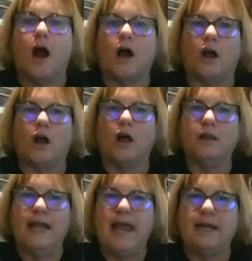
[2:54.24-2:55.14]
are all
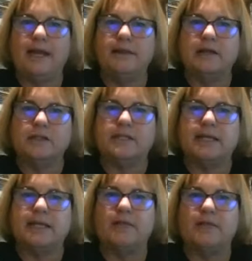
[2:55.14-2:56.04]
hanging there
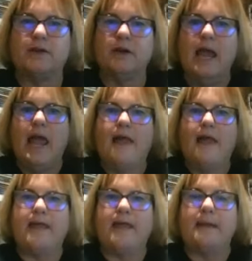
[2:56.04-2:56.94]
together,
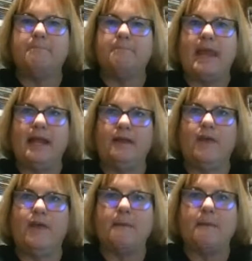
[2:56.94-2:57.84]
and they make
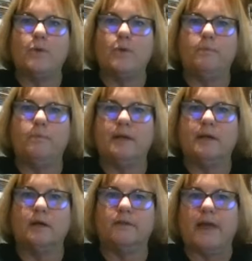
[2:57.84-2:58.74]
that
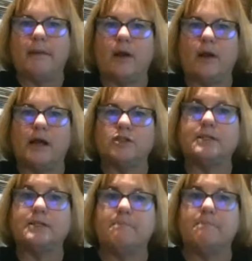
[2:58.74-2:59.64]
mobile, that
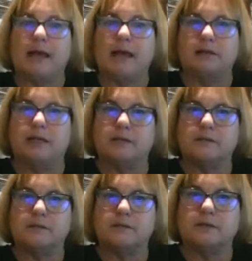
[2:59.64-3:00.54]
project,
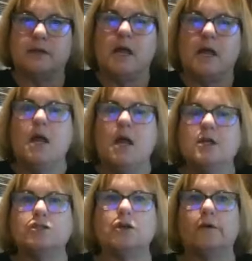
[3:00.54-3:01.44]
balanced.
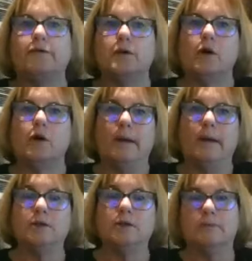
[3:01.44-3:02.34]
So if you go
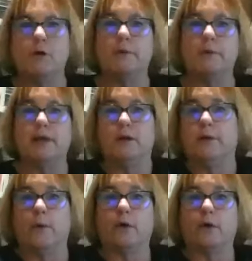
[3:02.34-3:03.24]
up to a mobile,
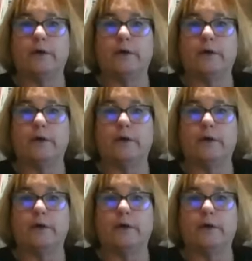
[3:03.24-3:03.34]
or,